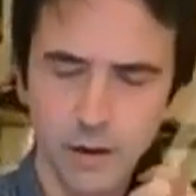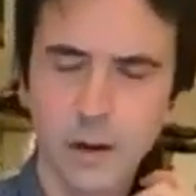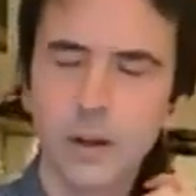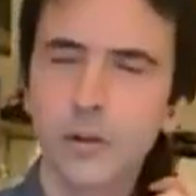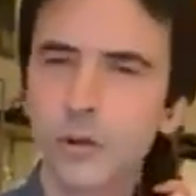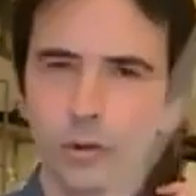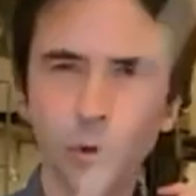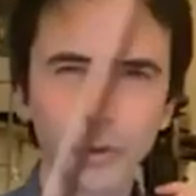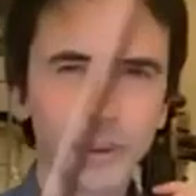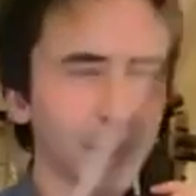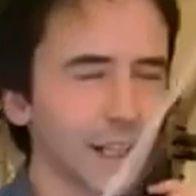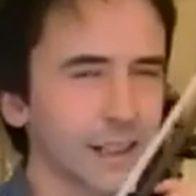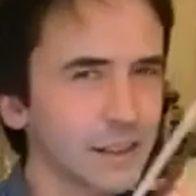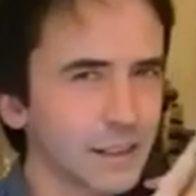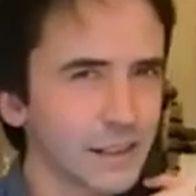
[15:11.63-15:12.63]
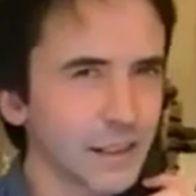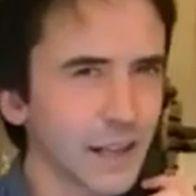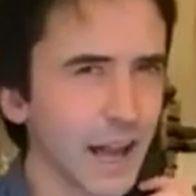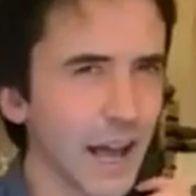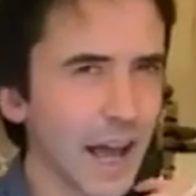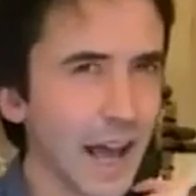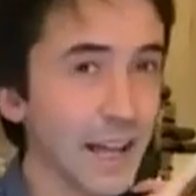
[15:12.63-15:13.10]
you don't get
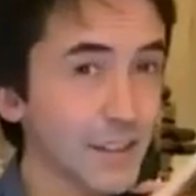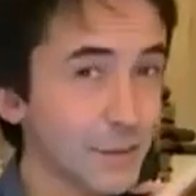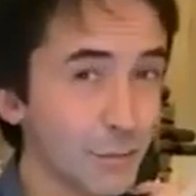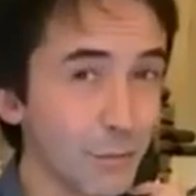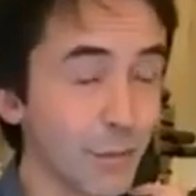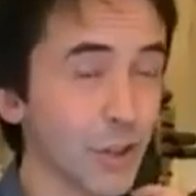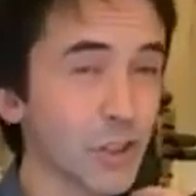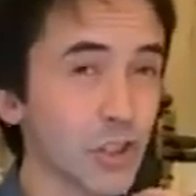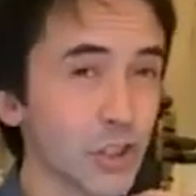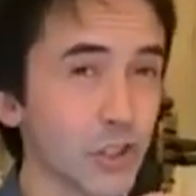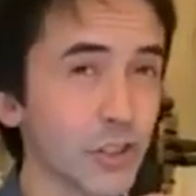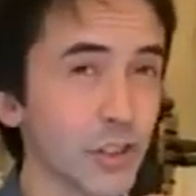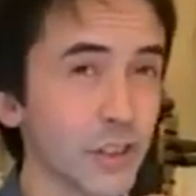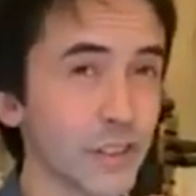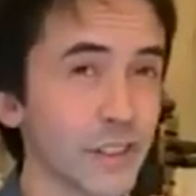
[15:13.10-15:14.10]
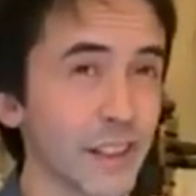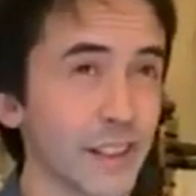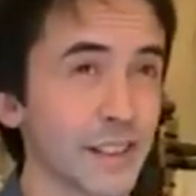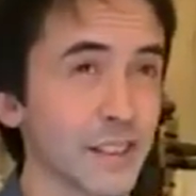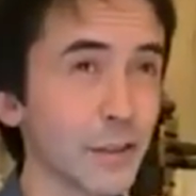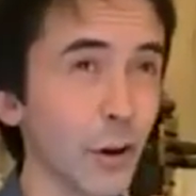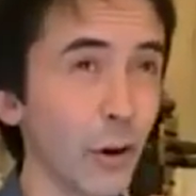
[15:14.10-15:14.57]
as much a
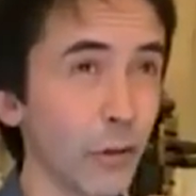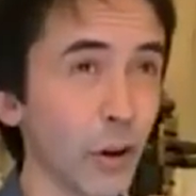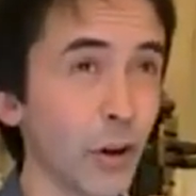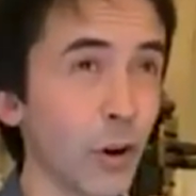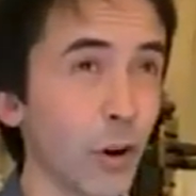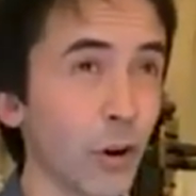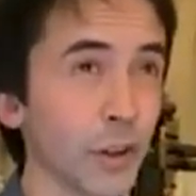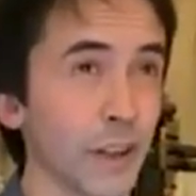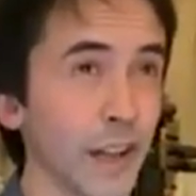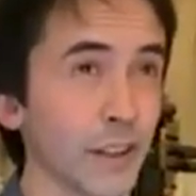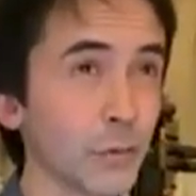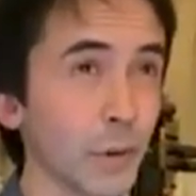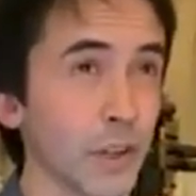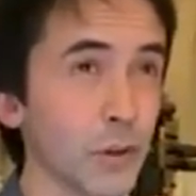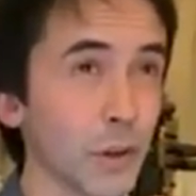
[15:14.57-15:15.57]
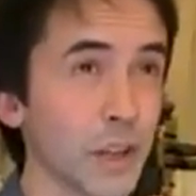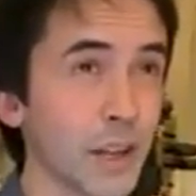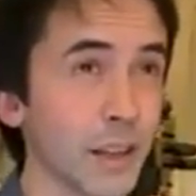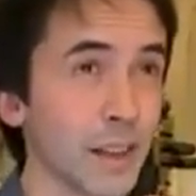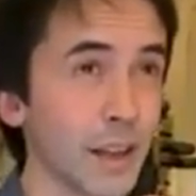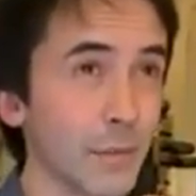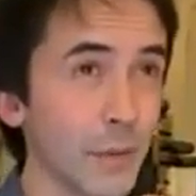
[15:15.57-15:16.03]
sense of a chord as when you
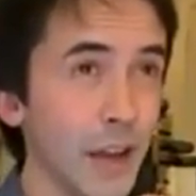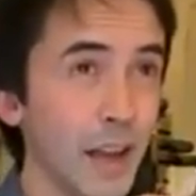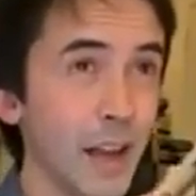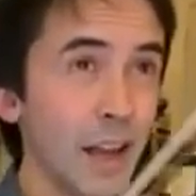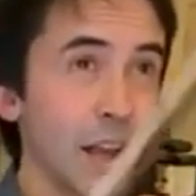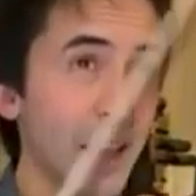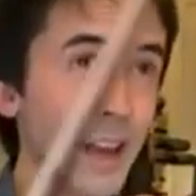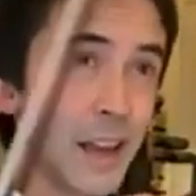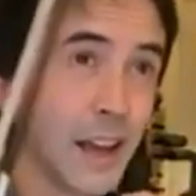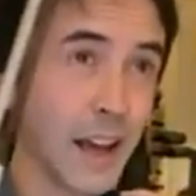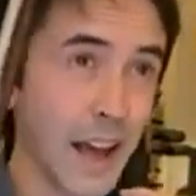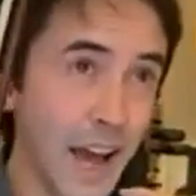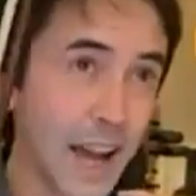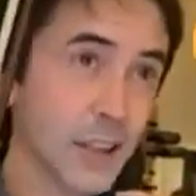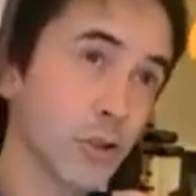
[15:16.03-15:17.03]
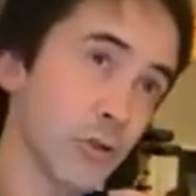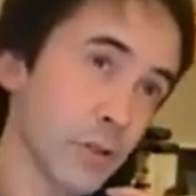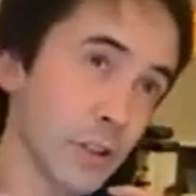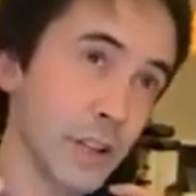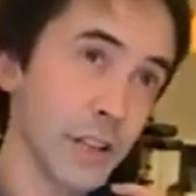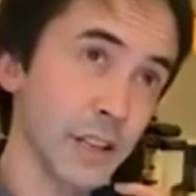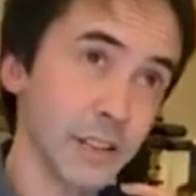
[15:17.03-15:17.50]
hear them
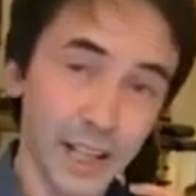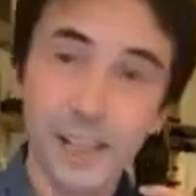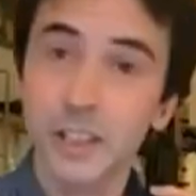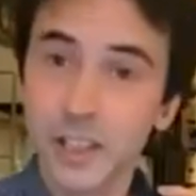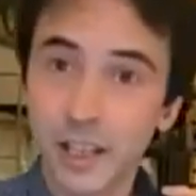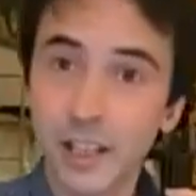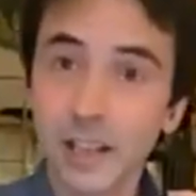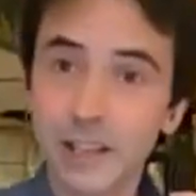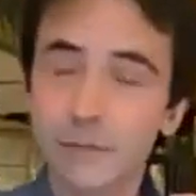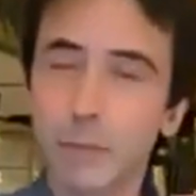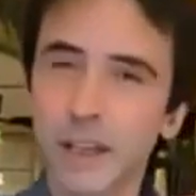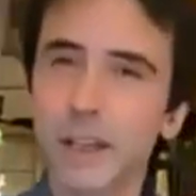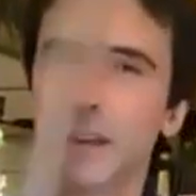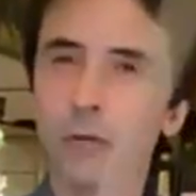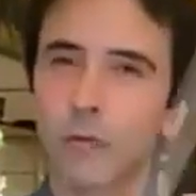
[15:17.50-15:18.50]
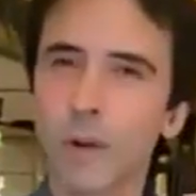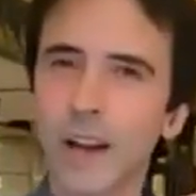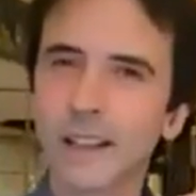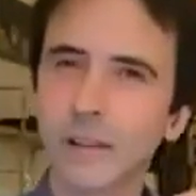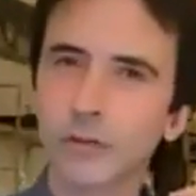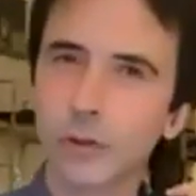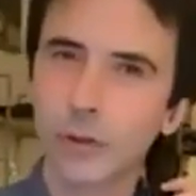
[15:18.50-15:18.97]
actually, technically speaking, right
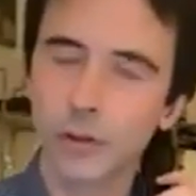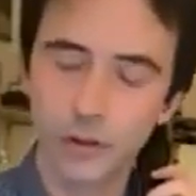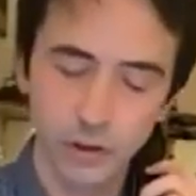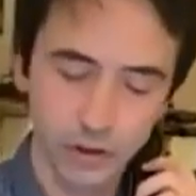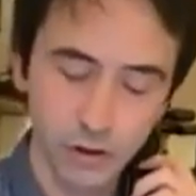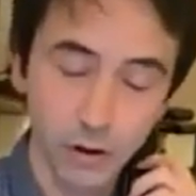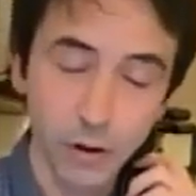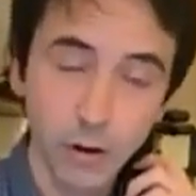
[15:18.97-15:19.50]
after another.